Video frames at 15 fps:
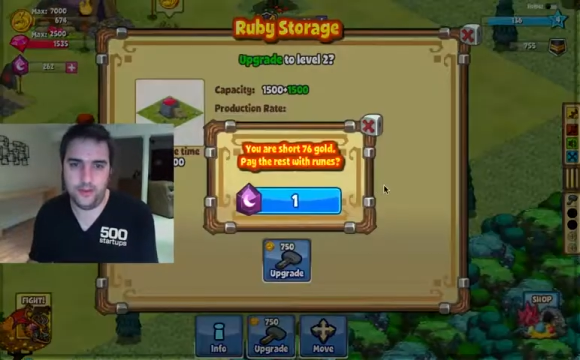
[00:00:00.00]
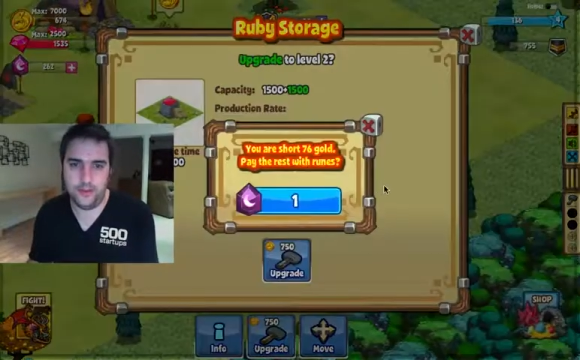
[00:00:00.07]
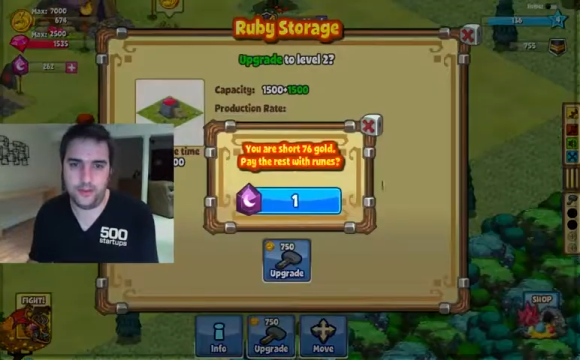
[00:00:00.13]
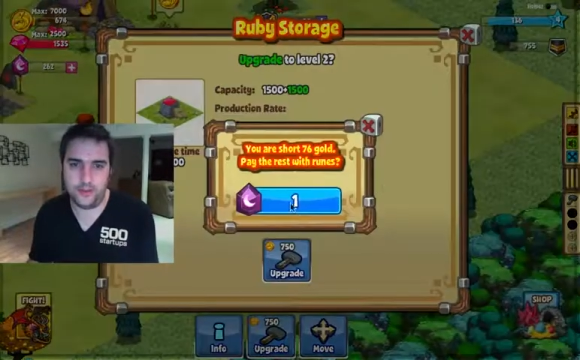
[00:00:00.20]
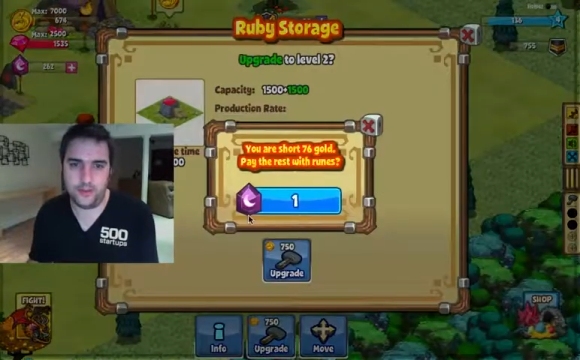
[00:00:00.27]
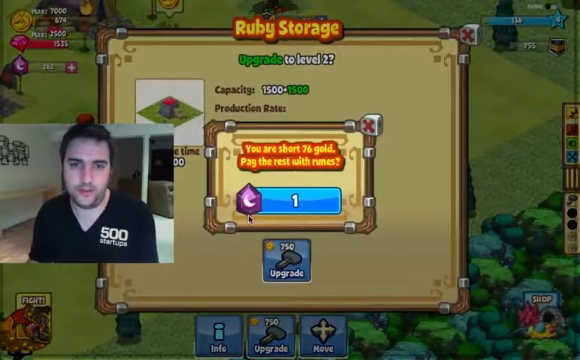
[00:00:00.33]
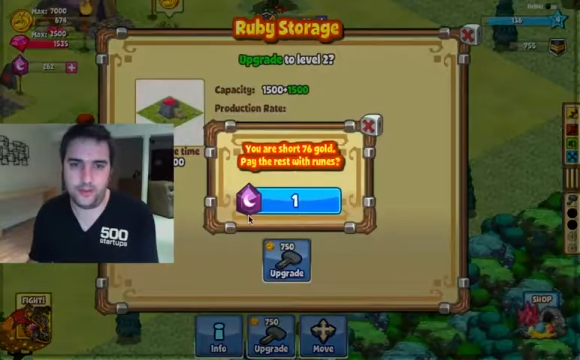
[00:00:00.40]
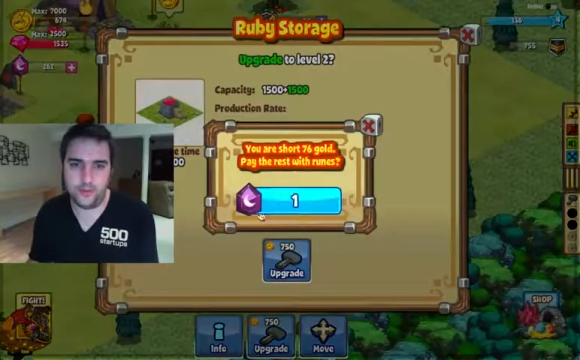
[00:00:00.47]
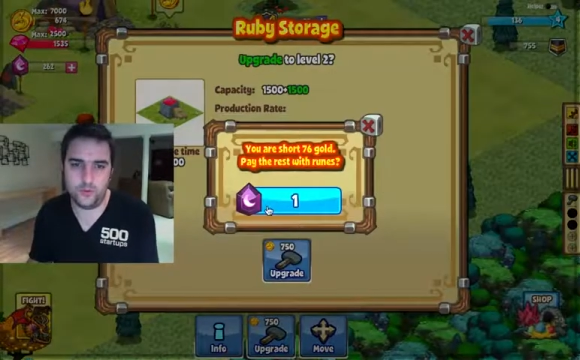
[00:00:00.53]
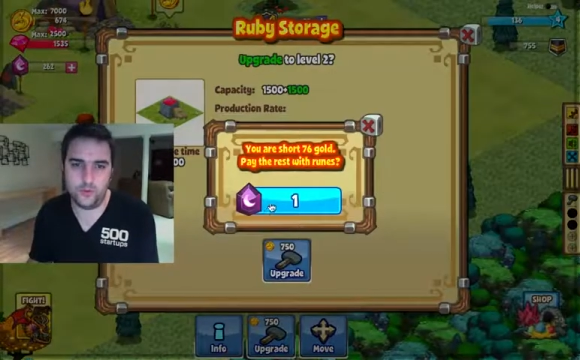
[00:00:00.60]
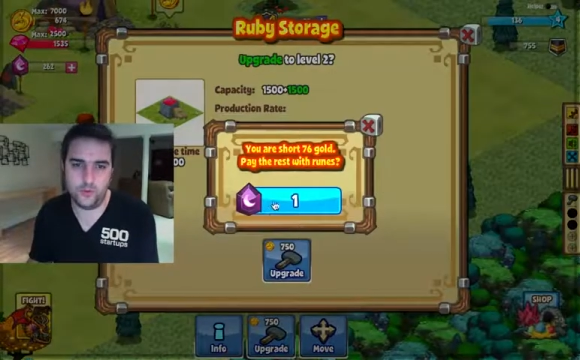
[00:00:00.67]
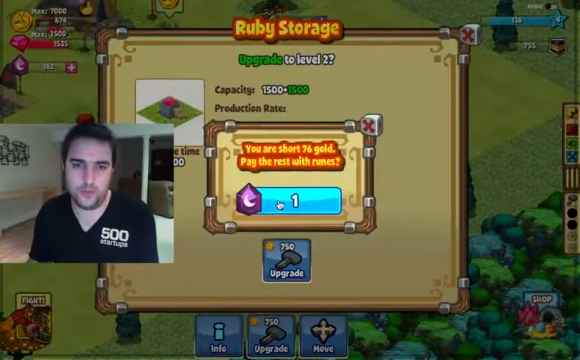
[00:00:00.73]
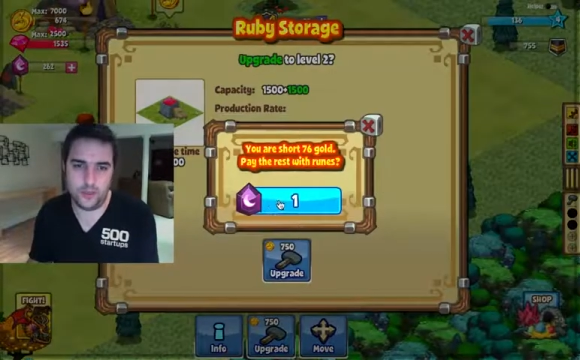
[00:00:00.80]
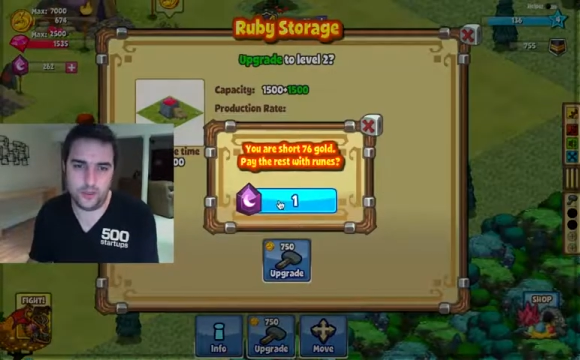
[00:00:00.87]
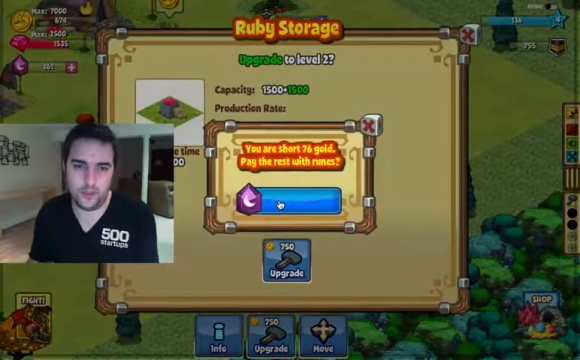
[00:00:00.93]
this
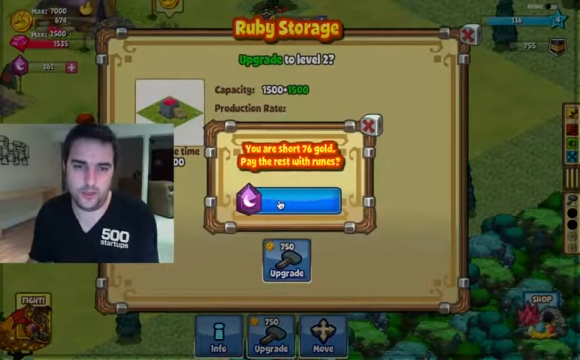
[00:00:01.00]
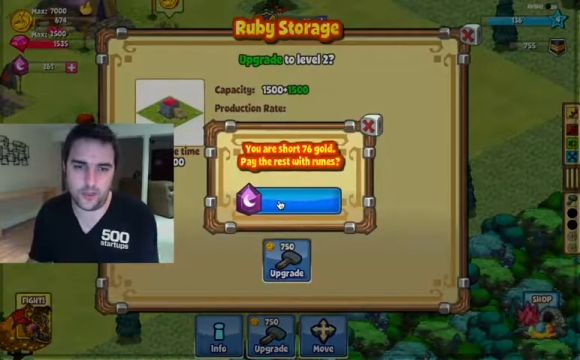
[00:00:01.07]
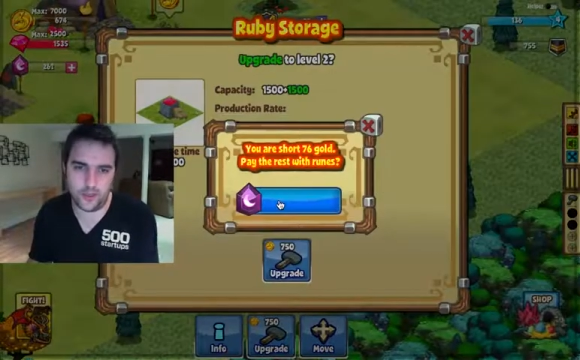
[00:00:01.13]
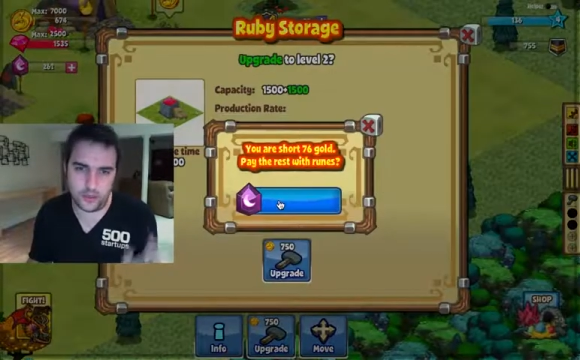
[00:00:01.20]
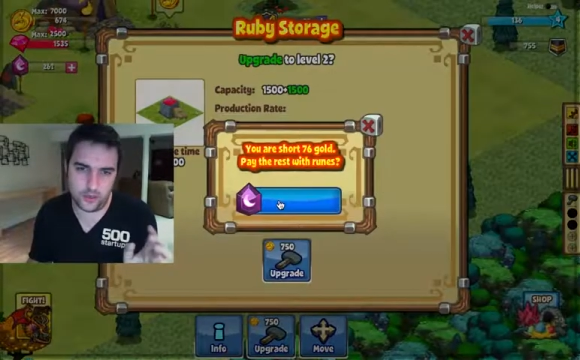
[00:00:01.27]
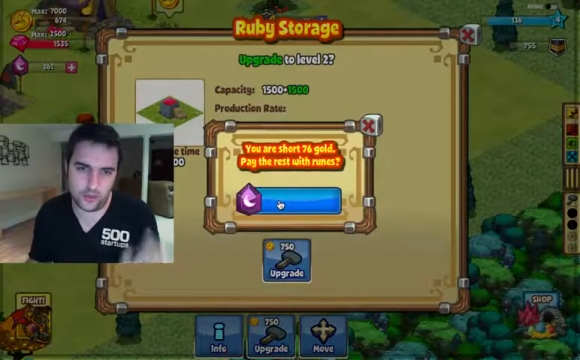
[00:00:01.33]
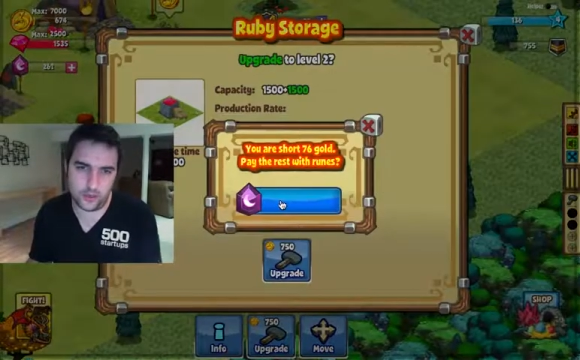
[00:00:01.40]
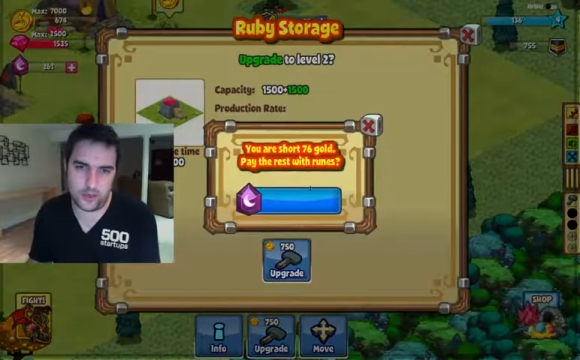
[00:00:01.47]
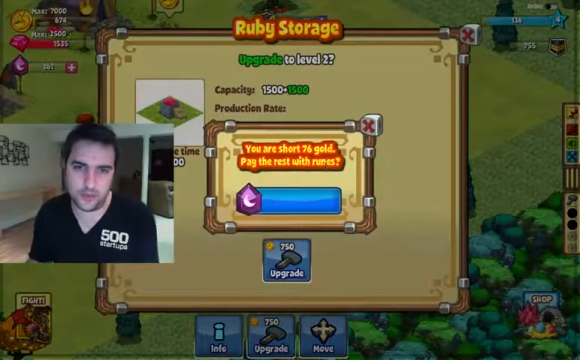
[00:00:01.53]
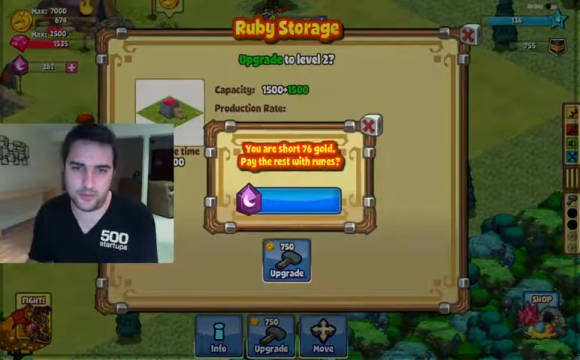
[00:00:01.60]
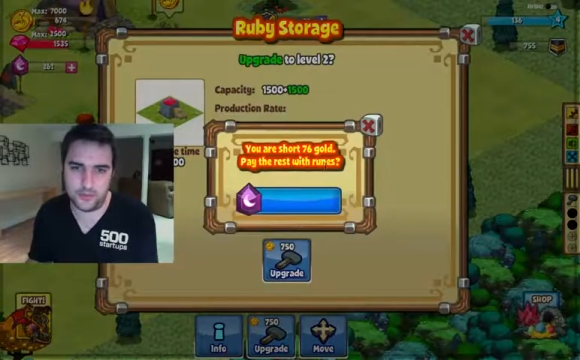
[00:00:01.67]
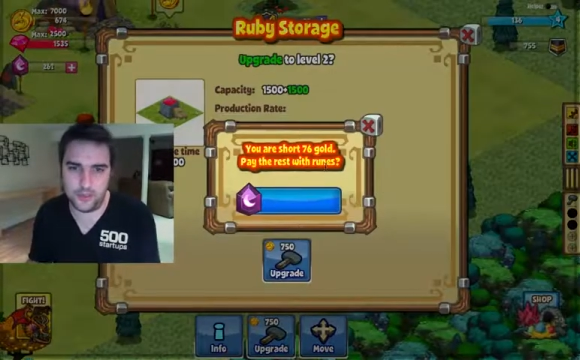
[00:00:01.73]
ruby. Sure, it cost me